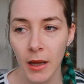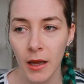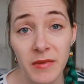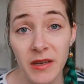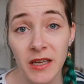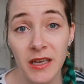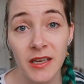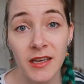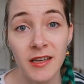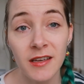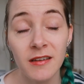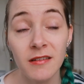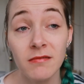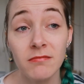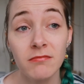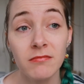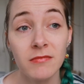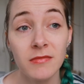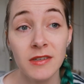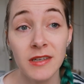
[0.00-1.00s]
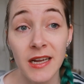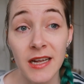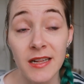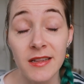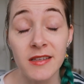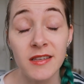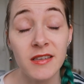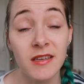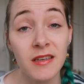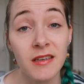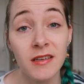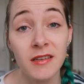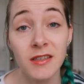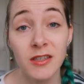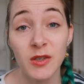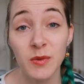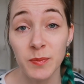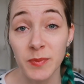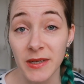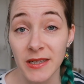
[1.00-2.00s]
He knits, he
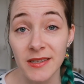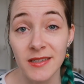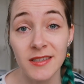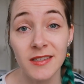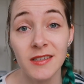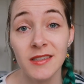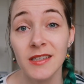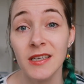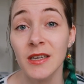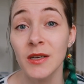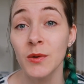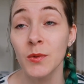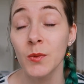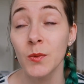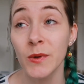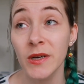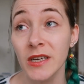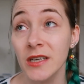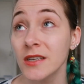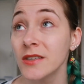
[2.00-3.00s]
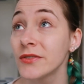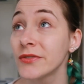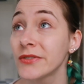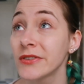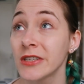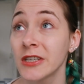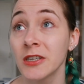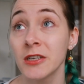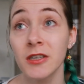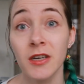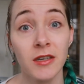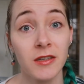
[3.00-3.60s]
spins, he weaves, he